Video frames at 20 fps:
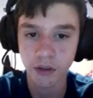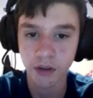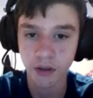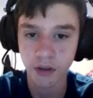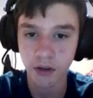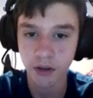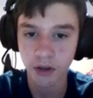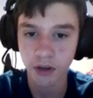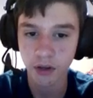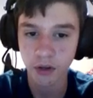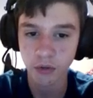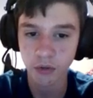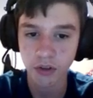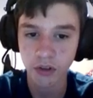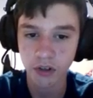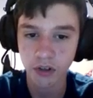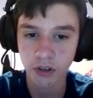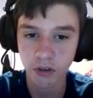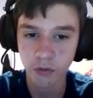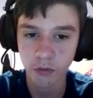Okay, wait.
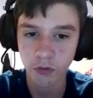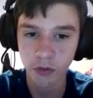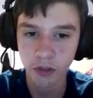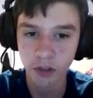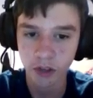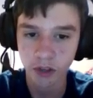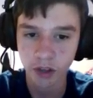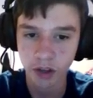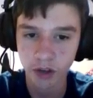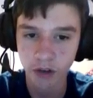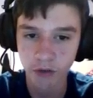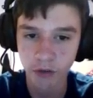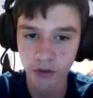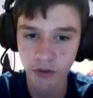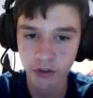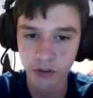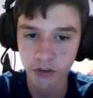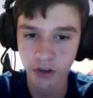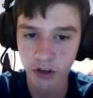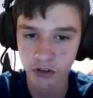wait. Can't afford
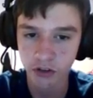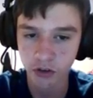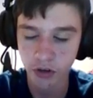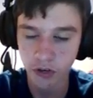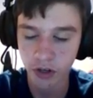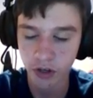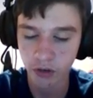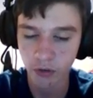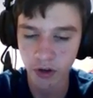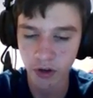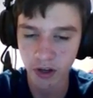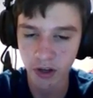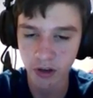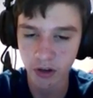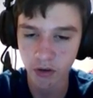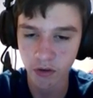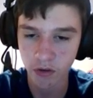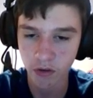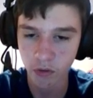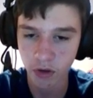distraction. Okay, wait, I go
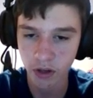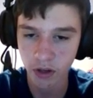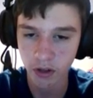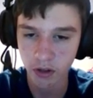this way.